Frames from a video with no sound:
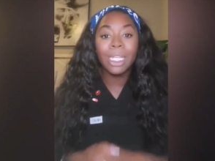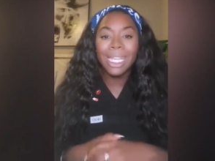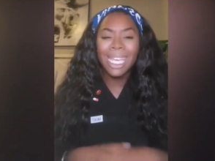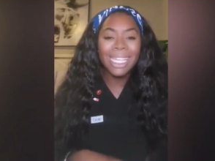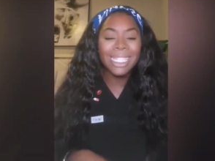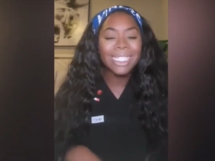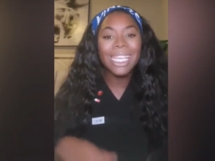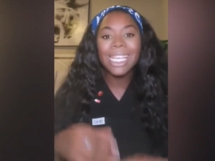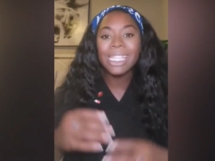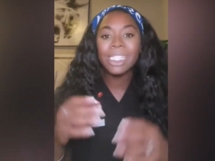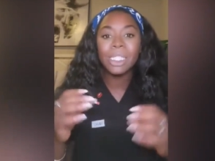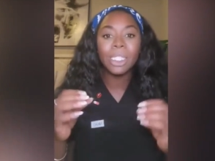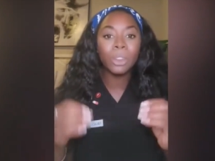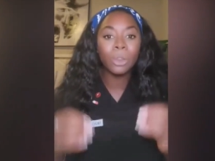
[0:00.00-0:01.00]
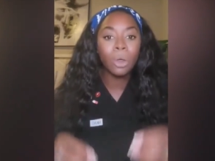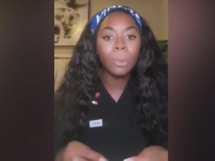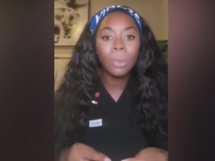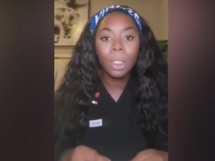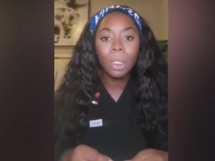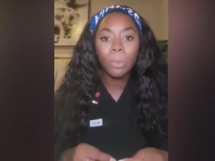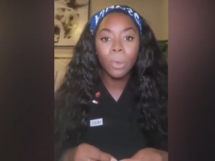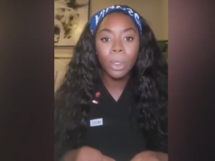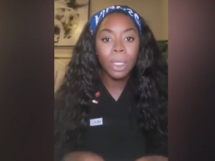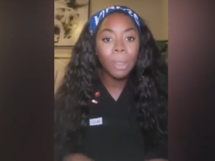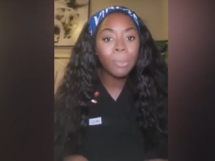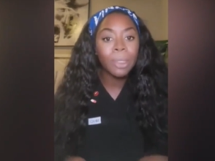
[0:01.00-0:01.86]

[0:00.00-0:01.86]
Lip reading: Yes, it's normal in the morning,